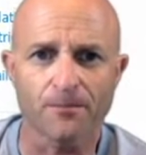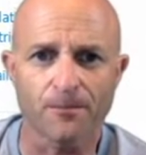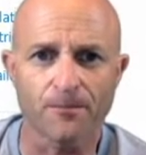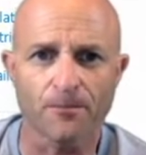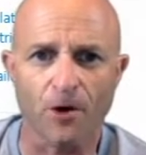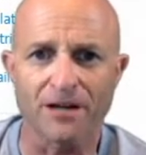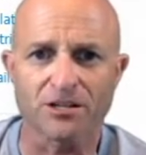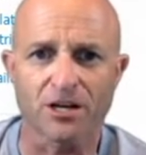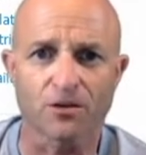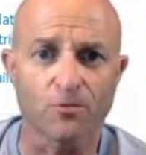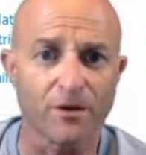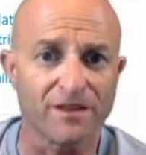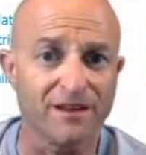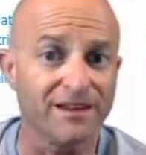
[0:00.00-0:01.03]
project
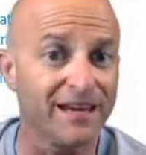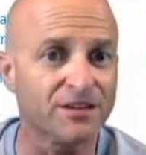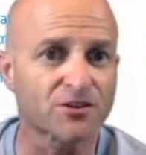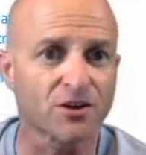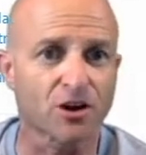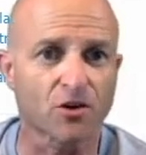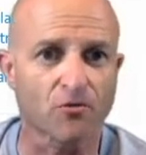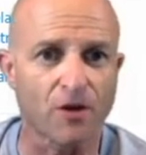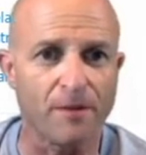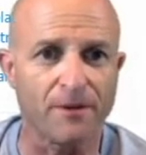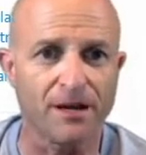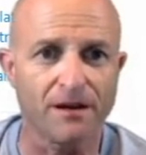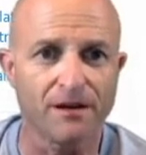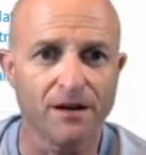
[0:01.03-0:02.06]
within the Eastern
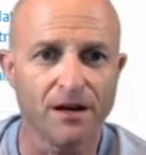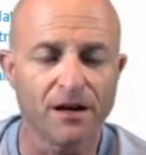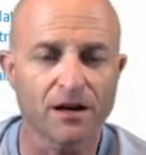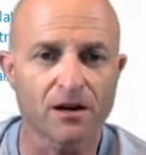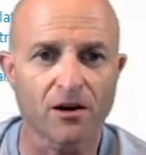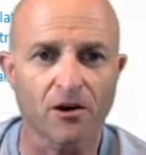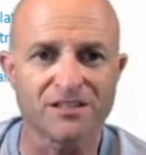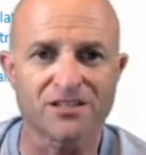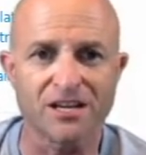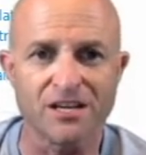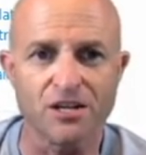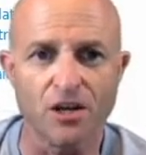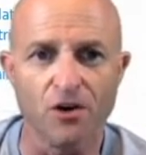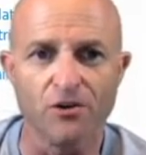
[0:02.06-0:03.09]
Caribbean Currency
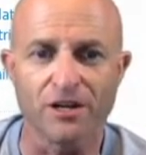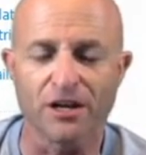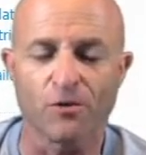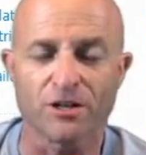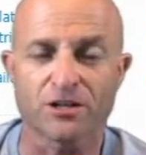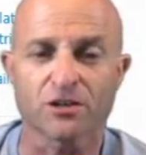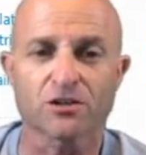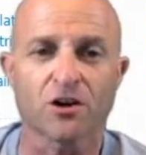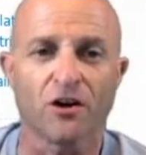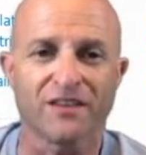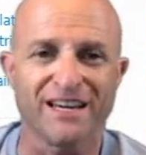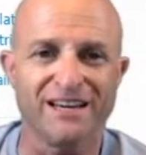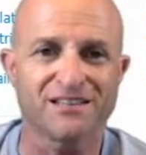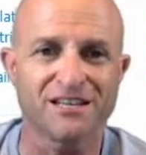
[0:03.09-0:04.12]
Union, which is called
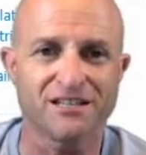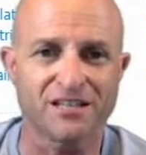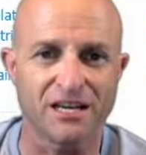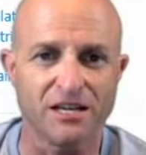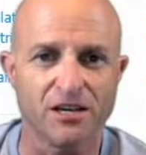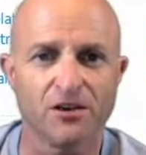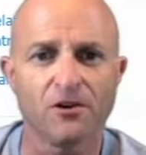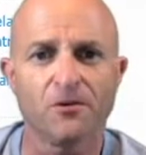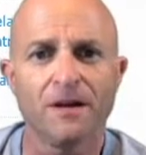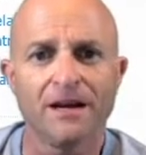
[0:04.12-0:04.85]
the ECCU,